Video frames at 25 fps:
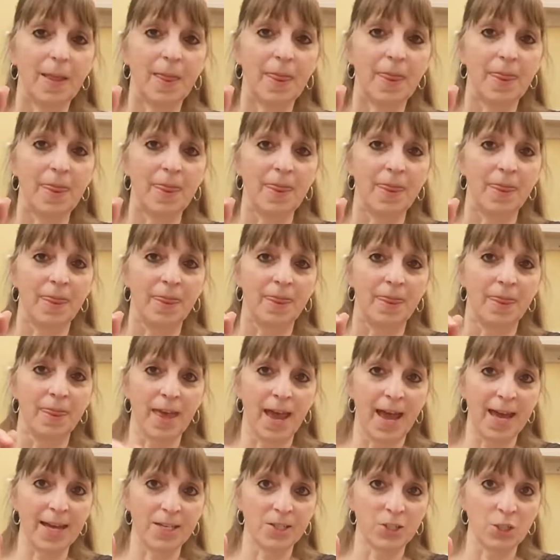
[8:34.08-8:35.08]

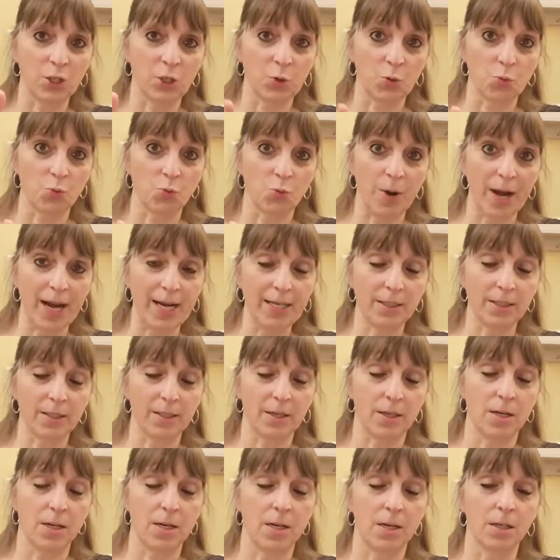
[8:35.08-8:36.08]
That is a great
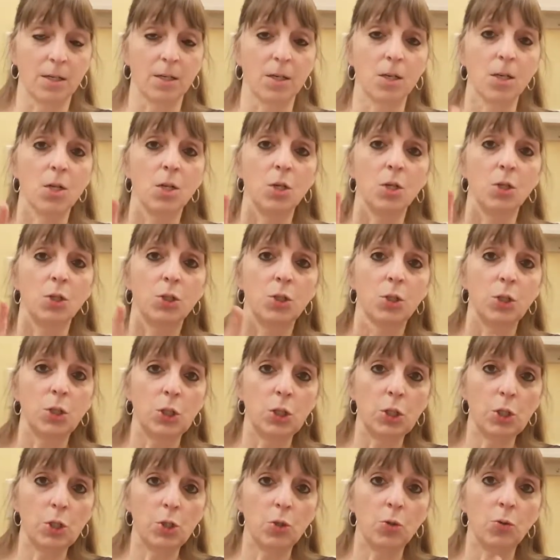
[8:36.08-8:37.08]
song to
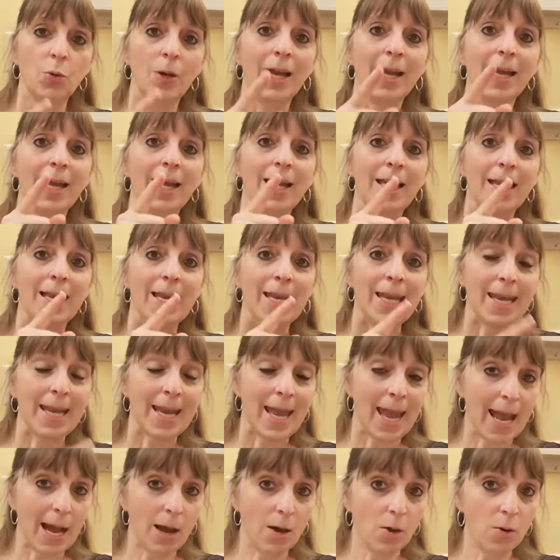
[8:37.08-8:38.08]
do
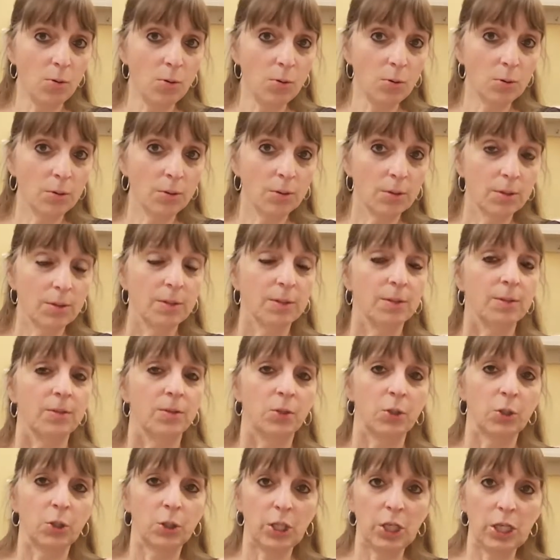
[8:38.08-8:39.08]
now,
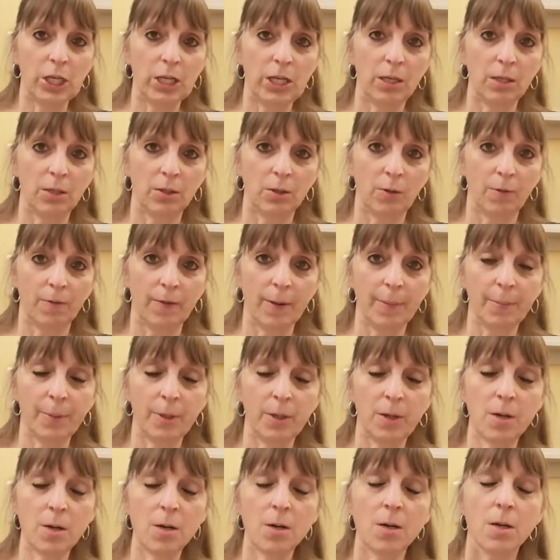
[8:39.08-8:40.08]
early
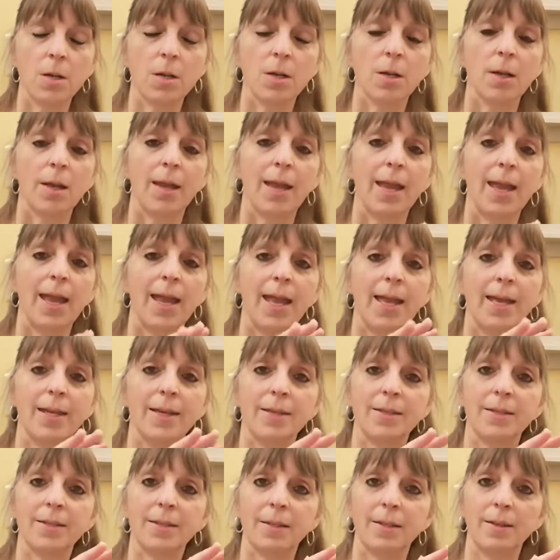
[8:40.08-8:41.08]
November,
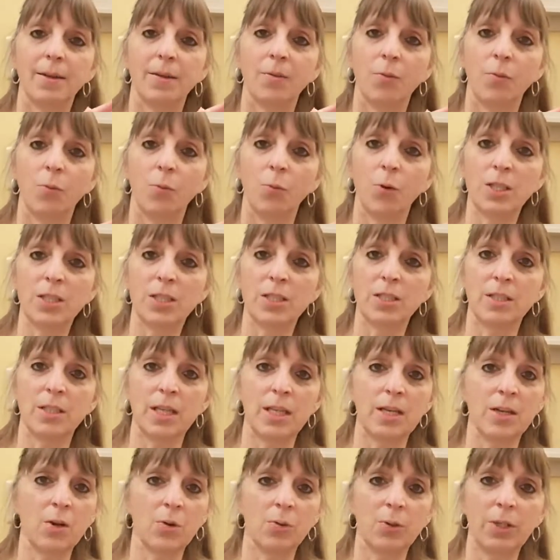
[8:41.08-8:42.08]
and once
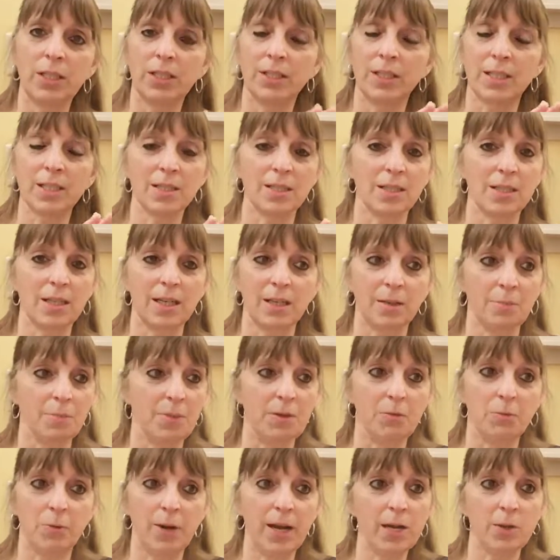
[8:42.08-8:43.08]
they know it can
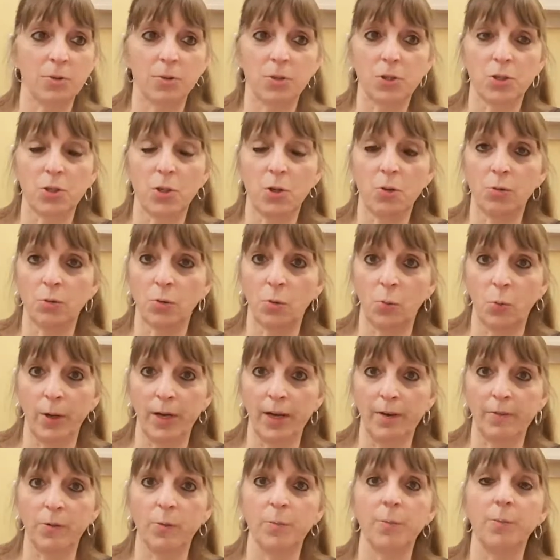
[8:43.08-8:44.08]
be rain or snow or
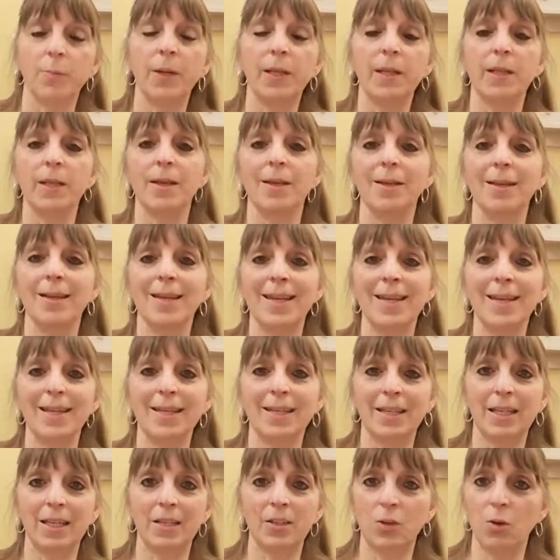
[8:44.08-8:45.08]
whatever, but
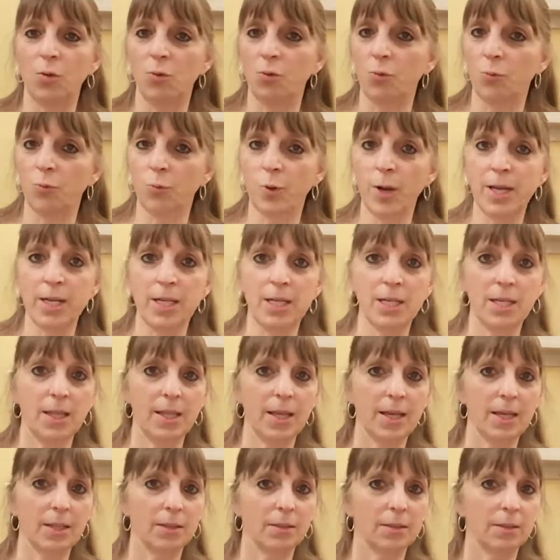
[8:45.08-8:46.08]
it can go right into
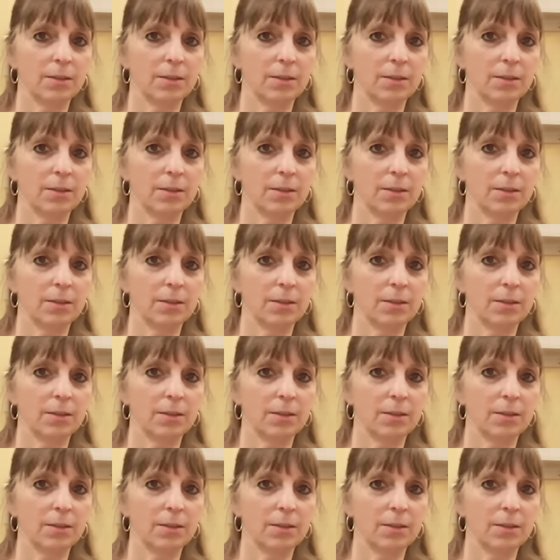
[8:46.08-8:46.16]
that